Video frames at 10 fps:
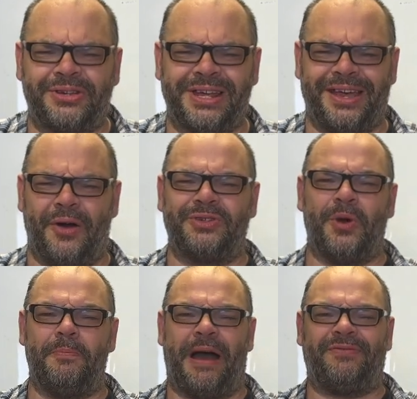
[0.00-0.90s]
There you go. It's
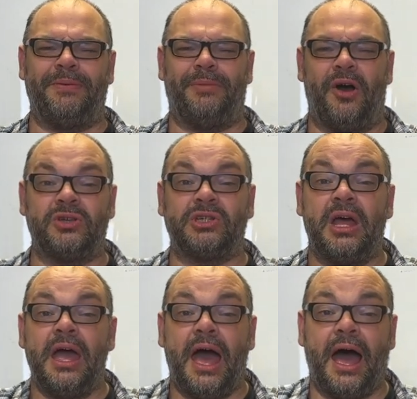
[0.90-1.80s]
called Baffling Blocks.
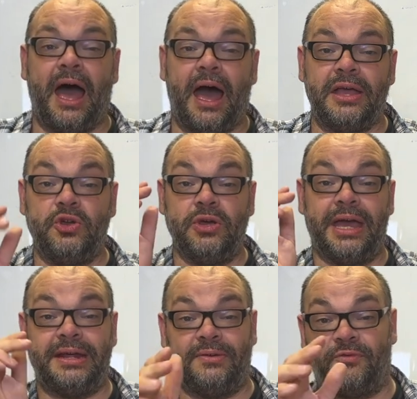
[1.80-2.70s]
Uh, you can
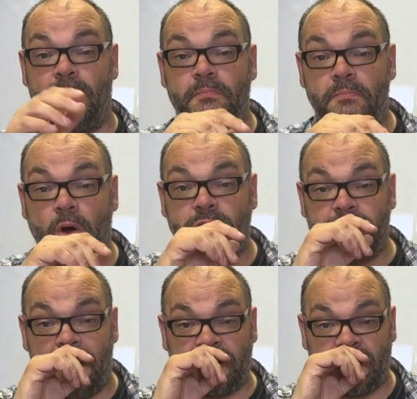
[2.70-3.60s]
get it from most
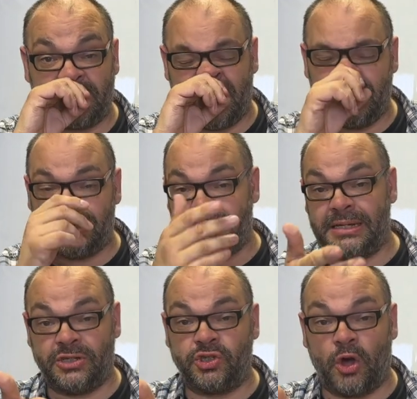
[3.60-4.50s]
magic dealers. It's
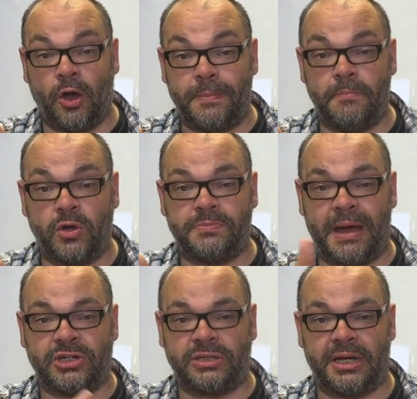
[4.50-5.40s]
in stock in most
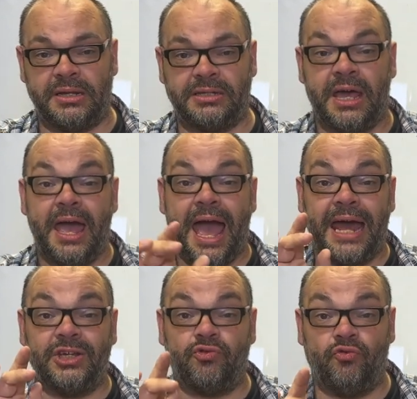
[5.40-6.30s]
magic dealers,
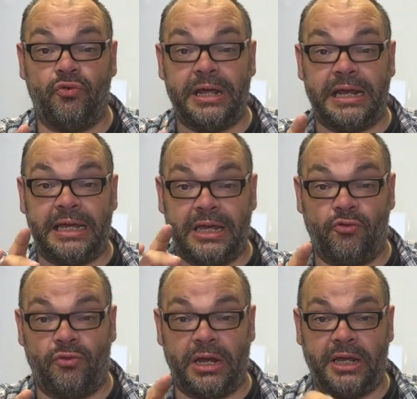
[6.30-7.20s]
and it's really,
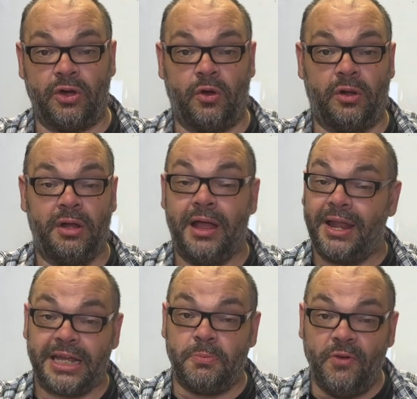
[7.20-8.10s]
really cool.
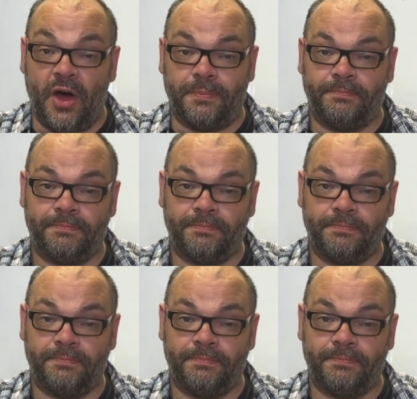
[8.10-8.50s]
Let's move on.